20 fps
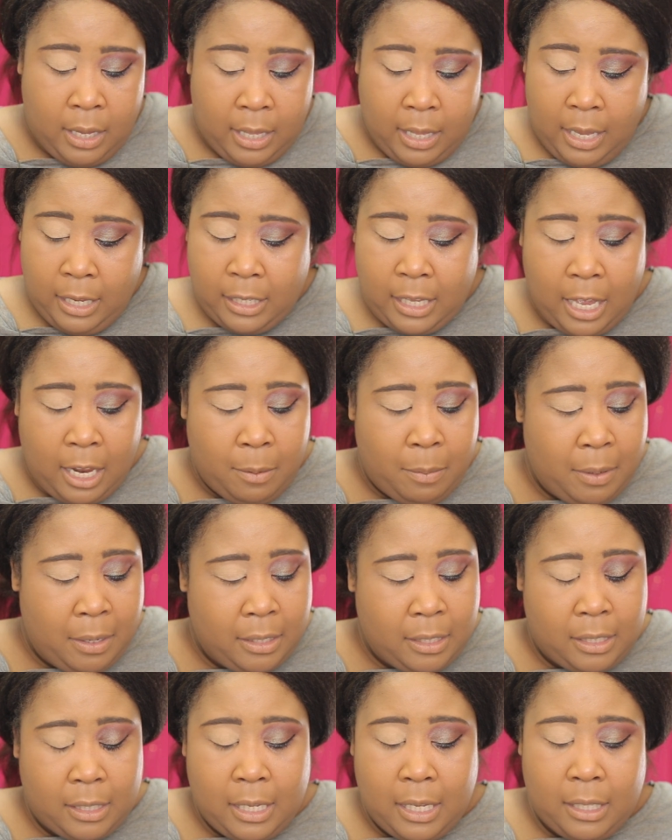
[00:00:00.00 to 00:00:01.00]
There's got to
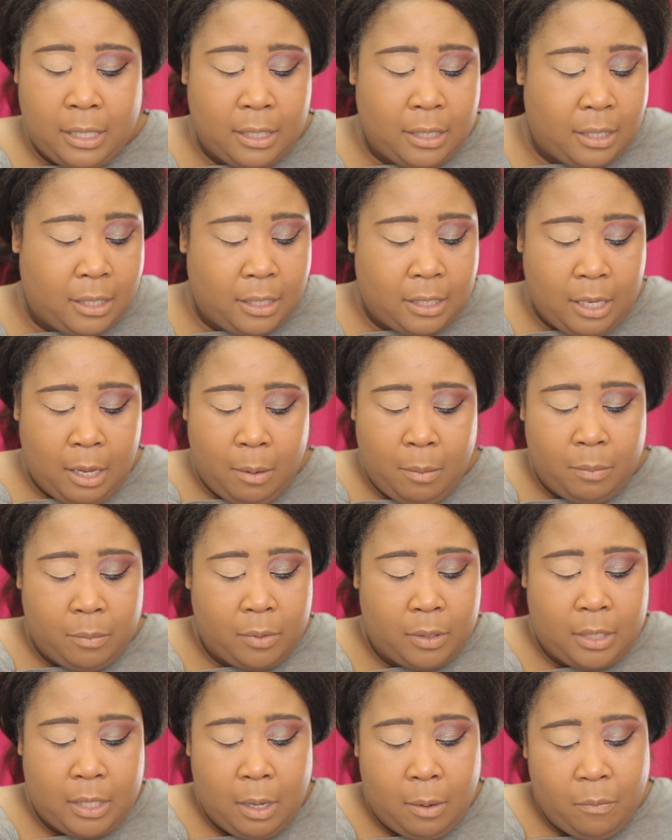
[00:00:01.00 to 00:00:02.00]
be in
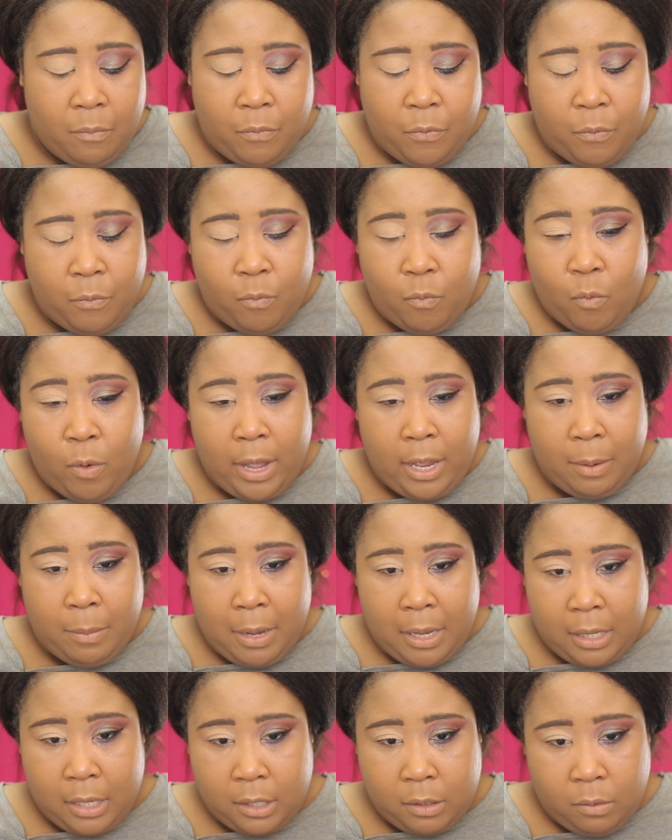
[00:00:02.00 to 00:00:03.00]
some way to
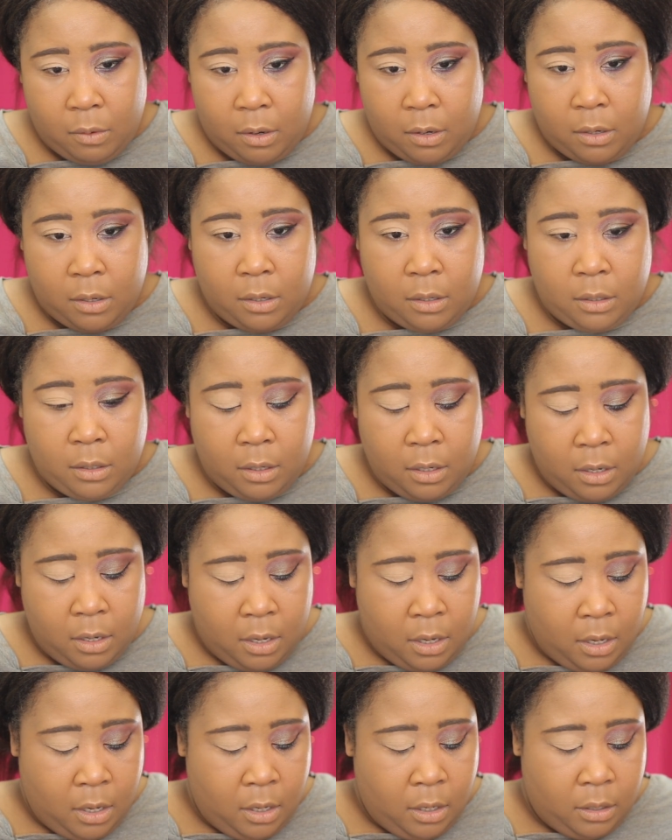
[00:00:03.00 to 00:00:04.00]
make this work.
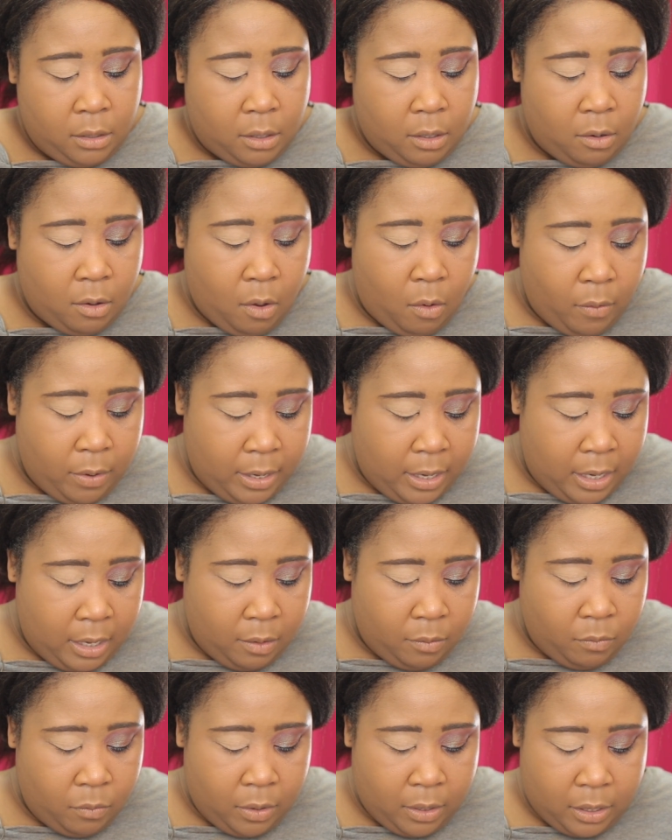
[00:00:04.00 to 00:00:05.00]
So going
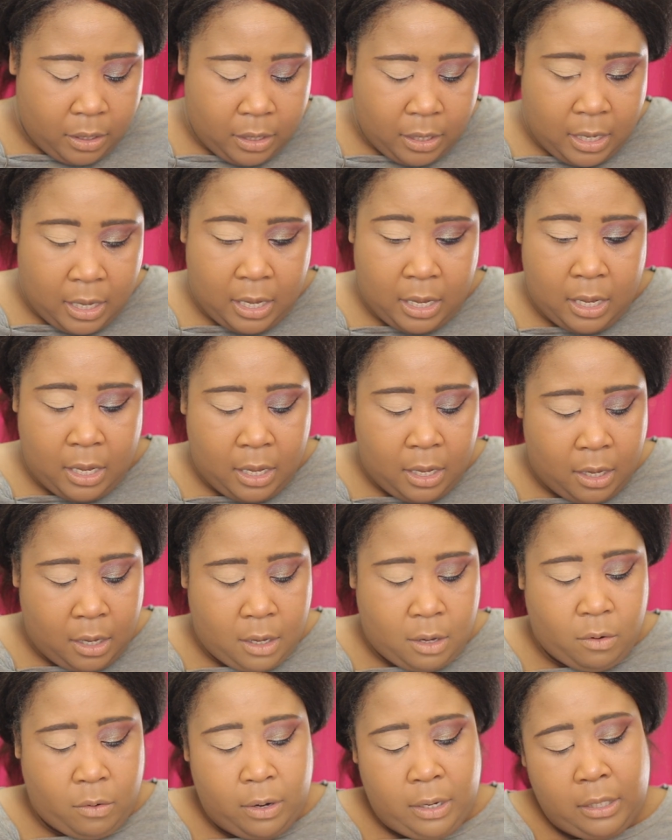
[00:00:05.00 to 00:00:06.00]
in with
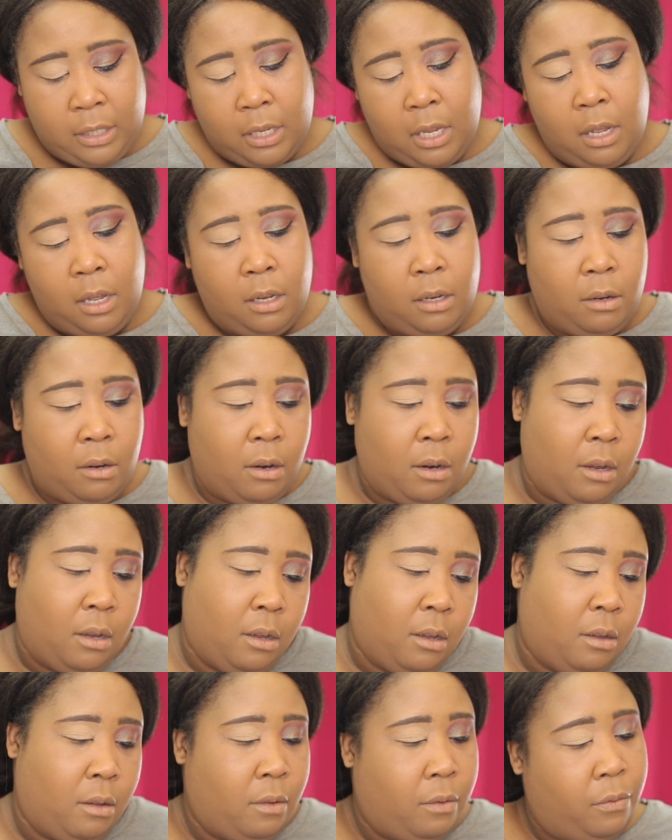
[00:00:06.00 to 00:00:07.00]
the crease color
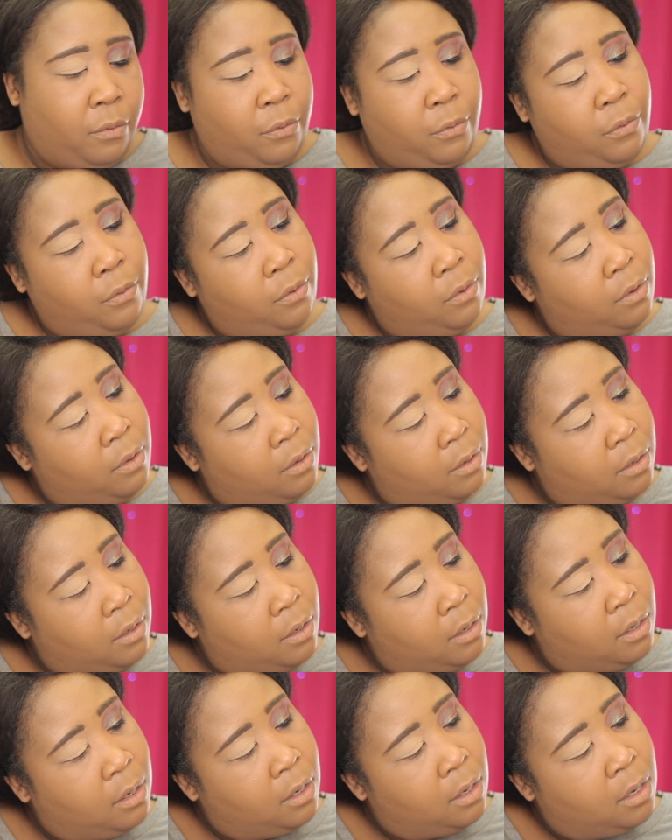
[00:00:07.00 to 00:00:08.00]
of
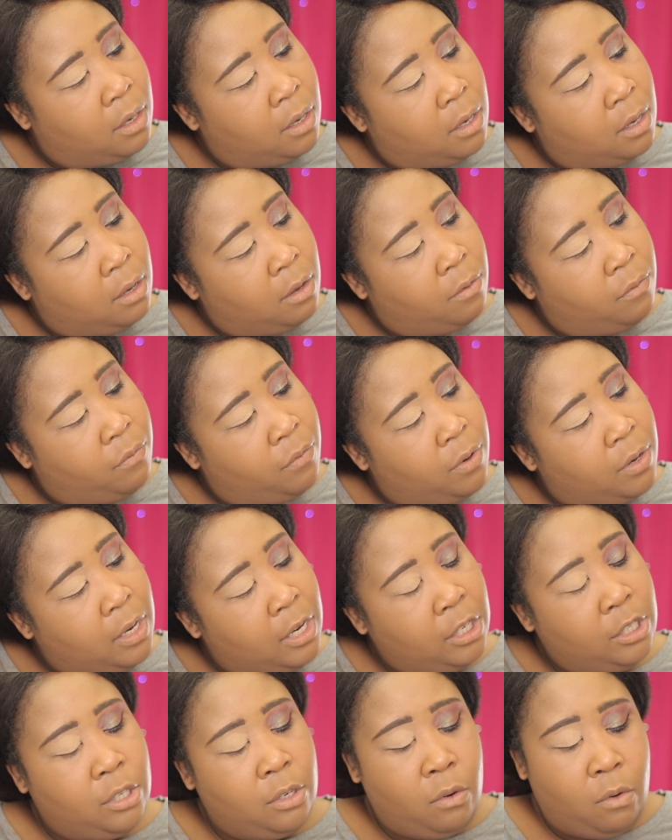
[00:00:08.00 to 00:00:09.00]

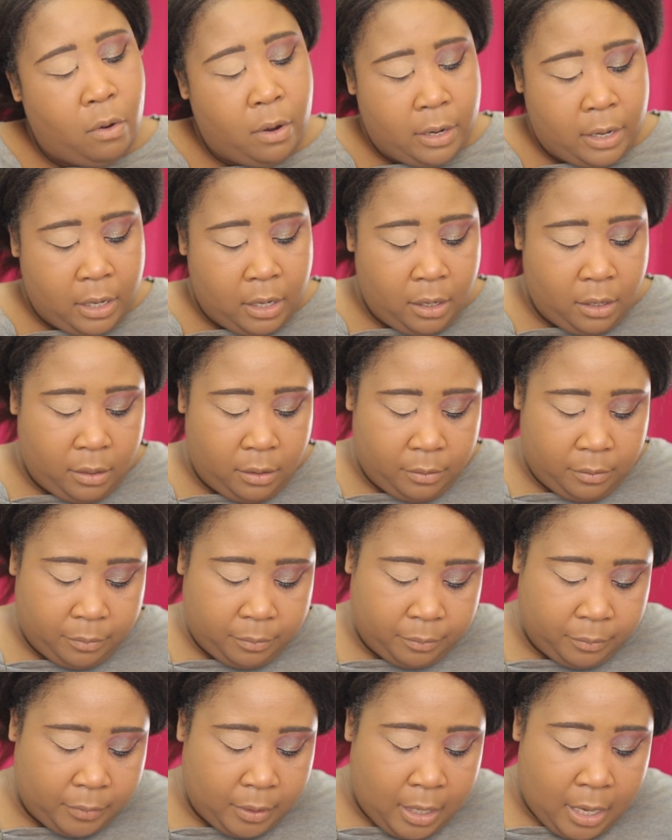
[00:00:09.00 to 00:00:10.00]
Venetian Orchid.
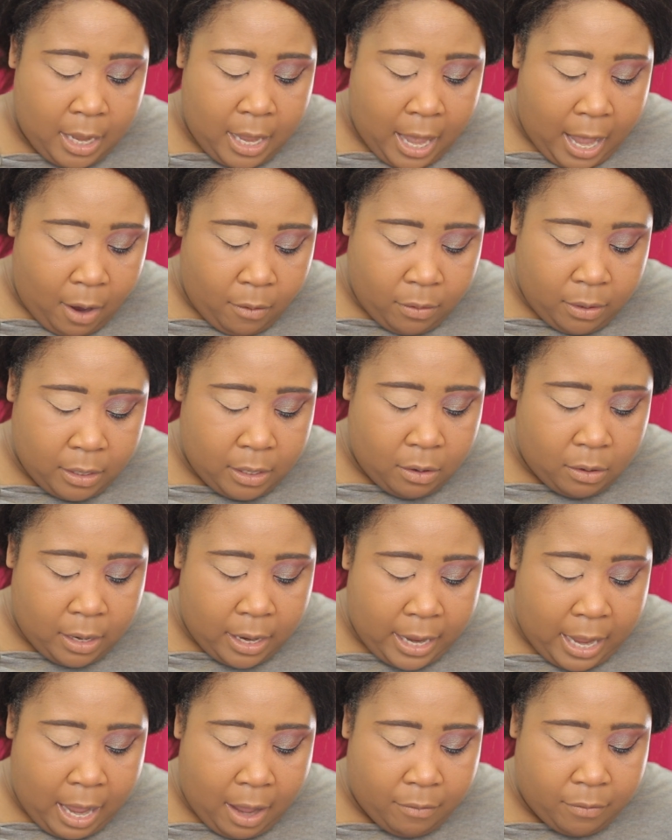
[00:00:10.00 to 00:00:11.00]
I really don't
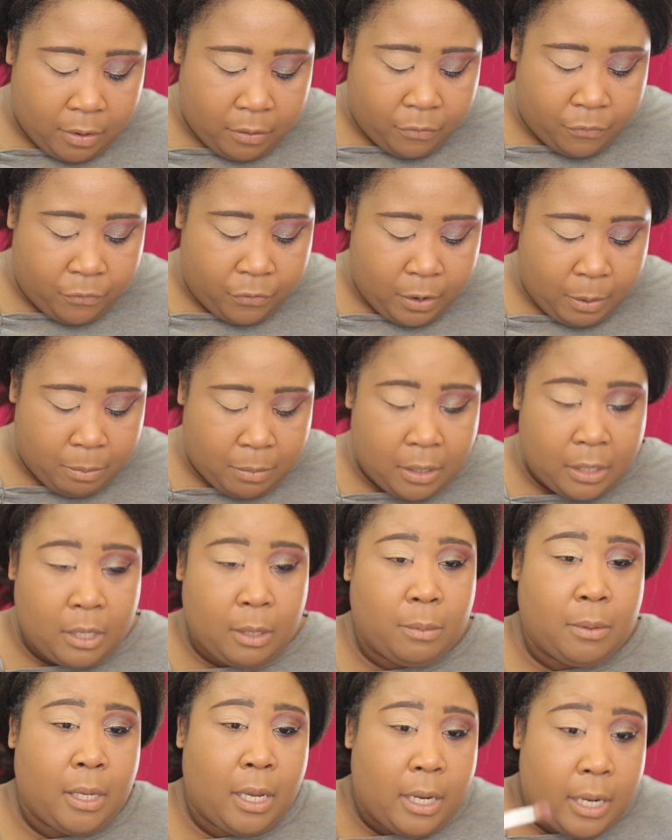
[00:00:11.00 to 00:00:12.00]
like having to flip this
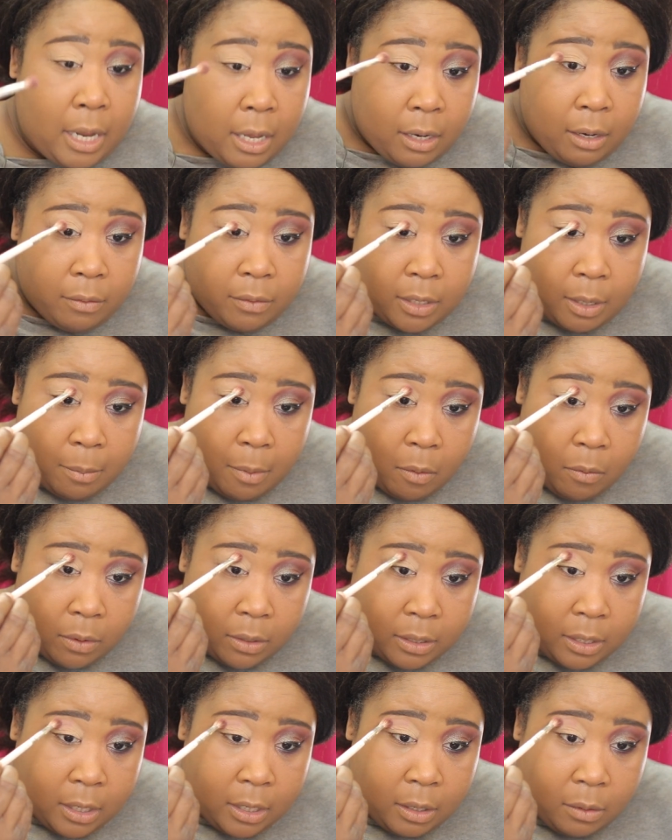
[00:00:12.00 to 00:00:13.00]
upside down every time I
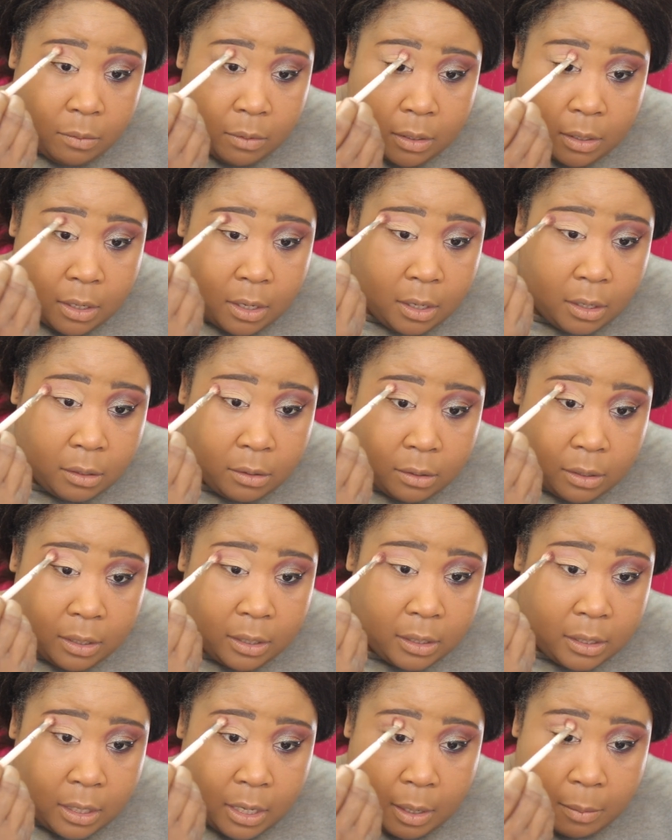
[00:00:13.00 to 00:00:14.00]
want to tell you what the color
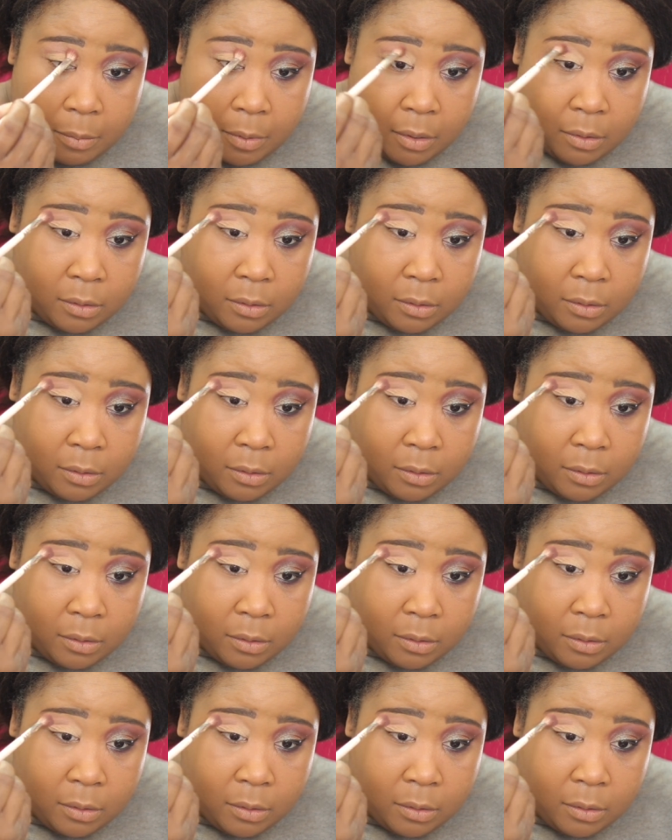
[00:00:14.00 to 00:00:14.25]
is that I'm